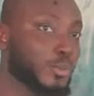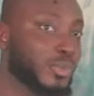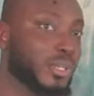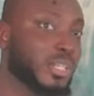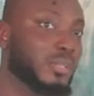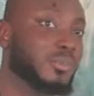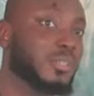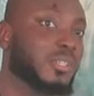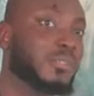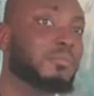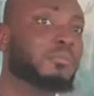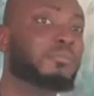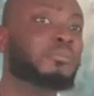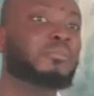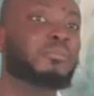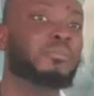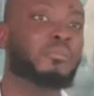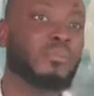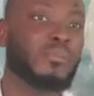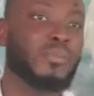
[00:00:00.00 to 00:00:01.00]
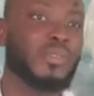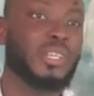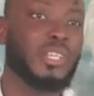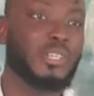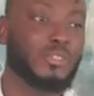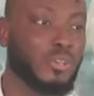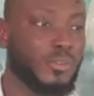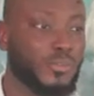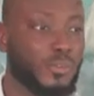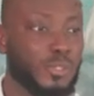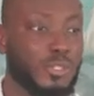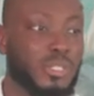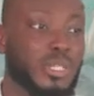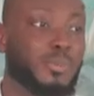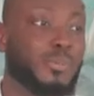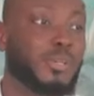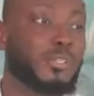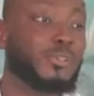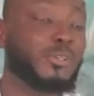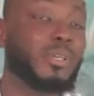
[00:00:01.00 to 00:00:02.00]
baby. Instead of using the
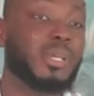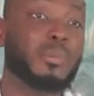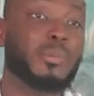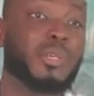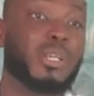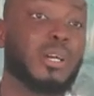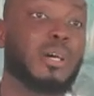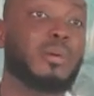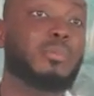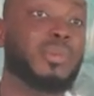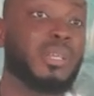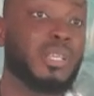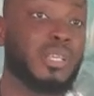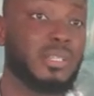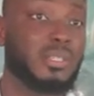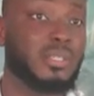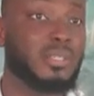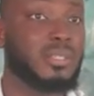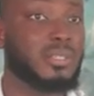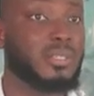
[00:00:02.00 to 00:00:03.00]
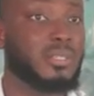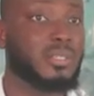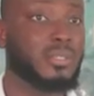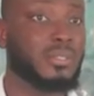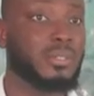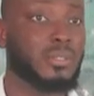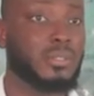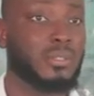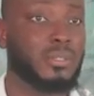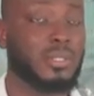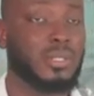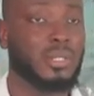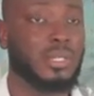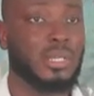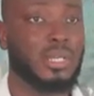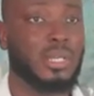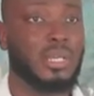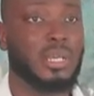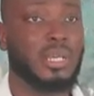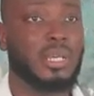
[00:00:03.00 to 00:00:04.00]
petrochemical based, you know,
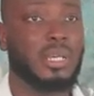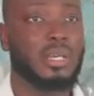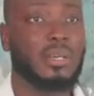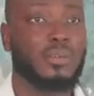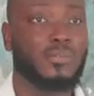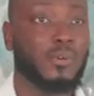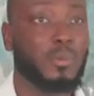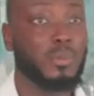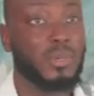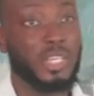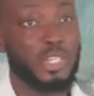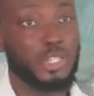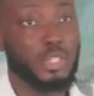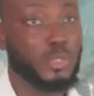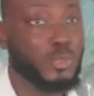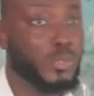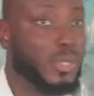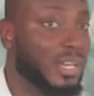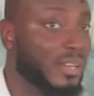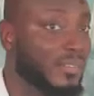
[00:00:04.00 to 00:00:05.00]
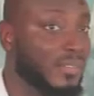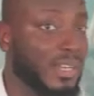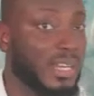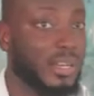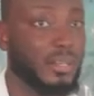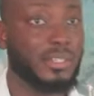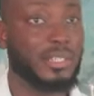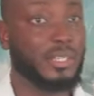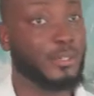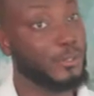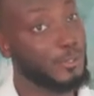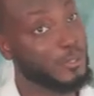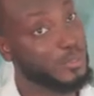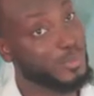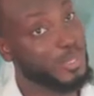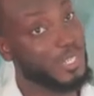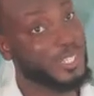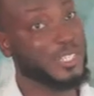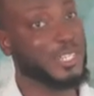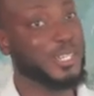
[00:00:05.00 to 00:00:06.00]
uh, formulations we have out there, not to
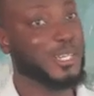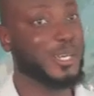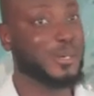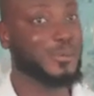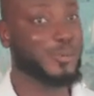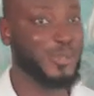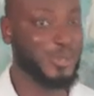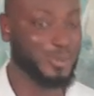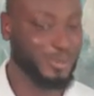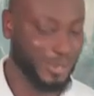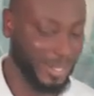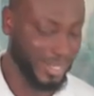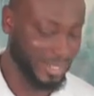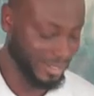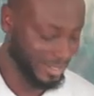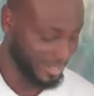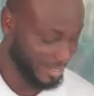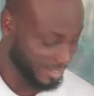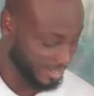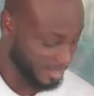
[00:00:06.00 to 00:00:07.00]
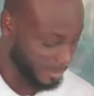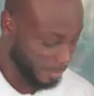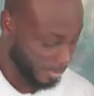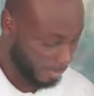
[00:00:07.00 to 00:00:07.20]
mention a couple of brands.